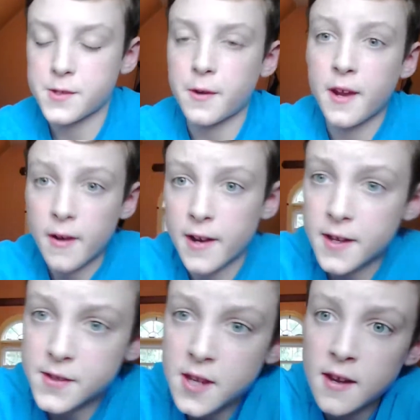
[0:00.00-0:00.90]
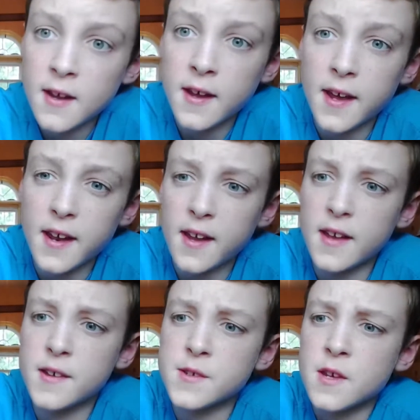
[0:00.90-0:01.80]
So here it is. It
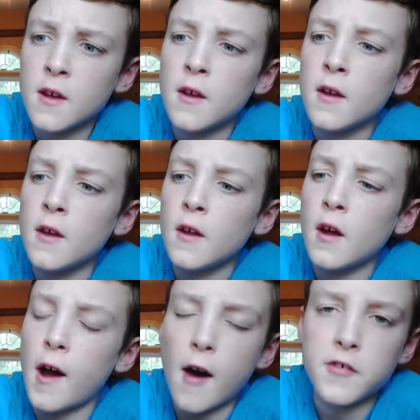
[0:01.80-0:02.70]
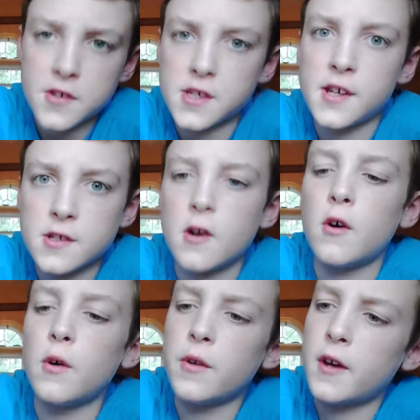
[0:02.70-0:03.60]
is, obviously it's
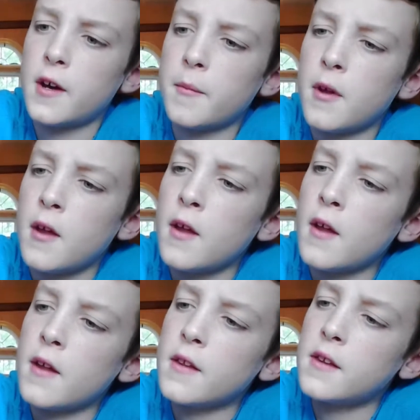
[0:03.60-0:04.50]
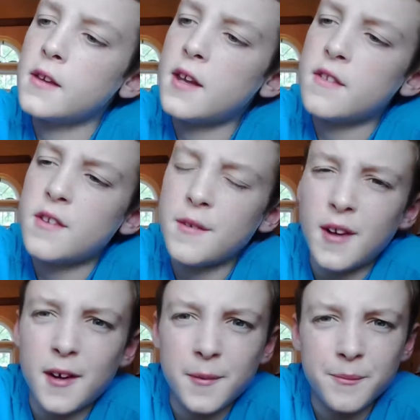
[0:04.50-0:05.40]
cold.
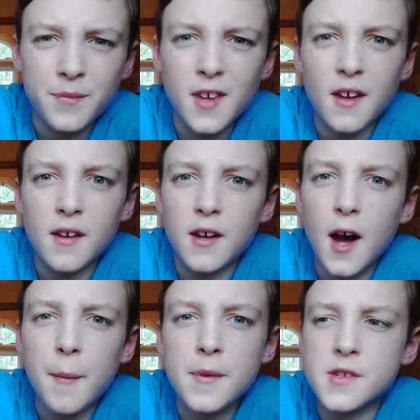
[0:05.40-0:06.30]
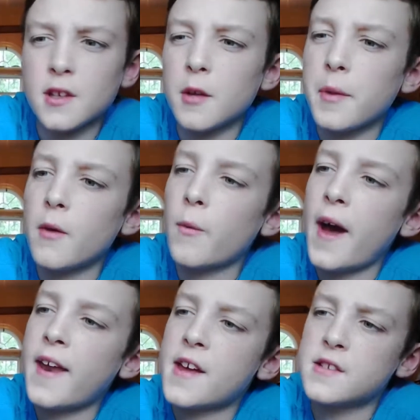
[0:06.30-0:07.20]
The cup is a little bit
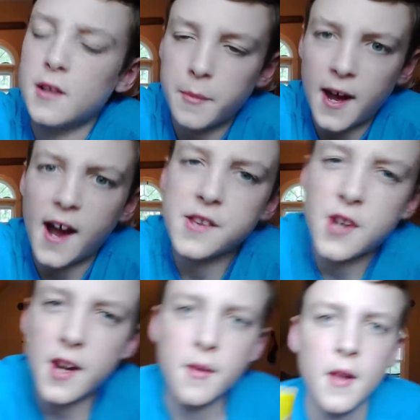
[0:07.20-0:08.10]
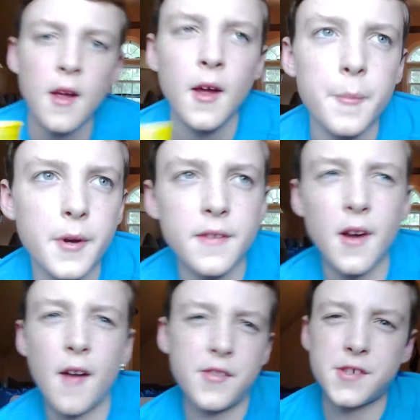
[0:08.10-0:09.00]
wet, has a little bit of ice on it, but
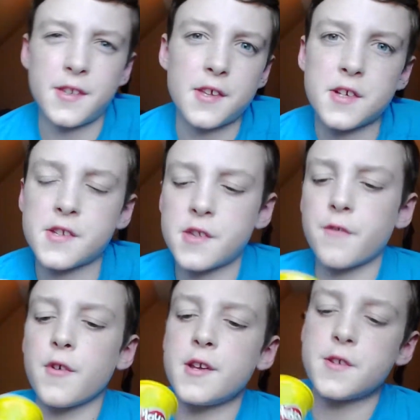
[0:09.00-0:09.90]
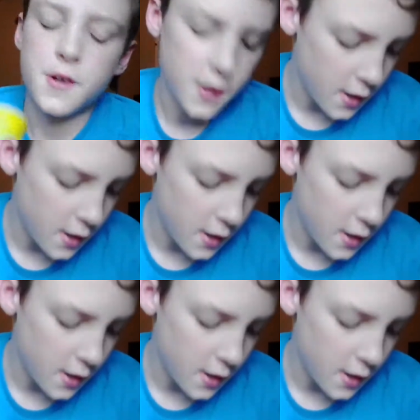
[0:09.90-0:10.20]
obviously that's because of the freezer.